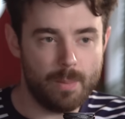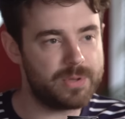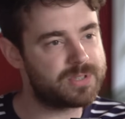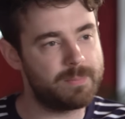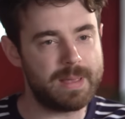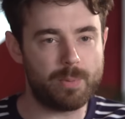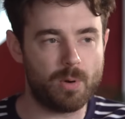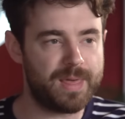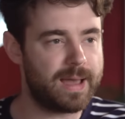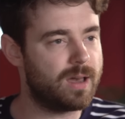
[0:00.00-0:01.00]
but some people
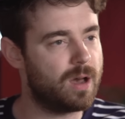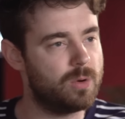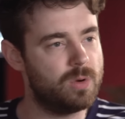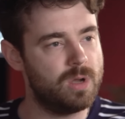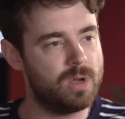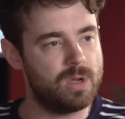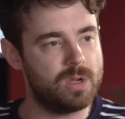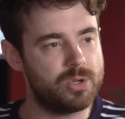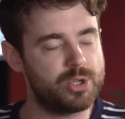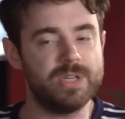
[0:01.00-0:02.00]
would then go,
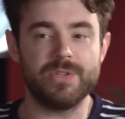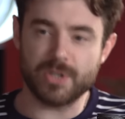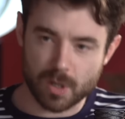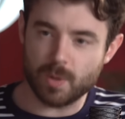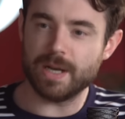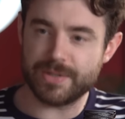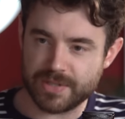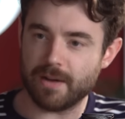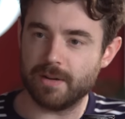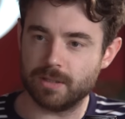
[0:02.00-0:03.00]
she's too
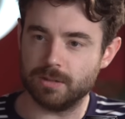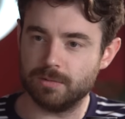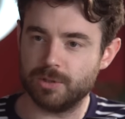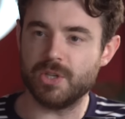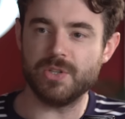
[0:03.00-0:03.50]
hysterical.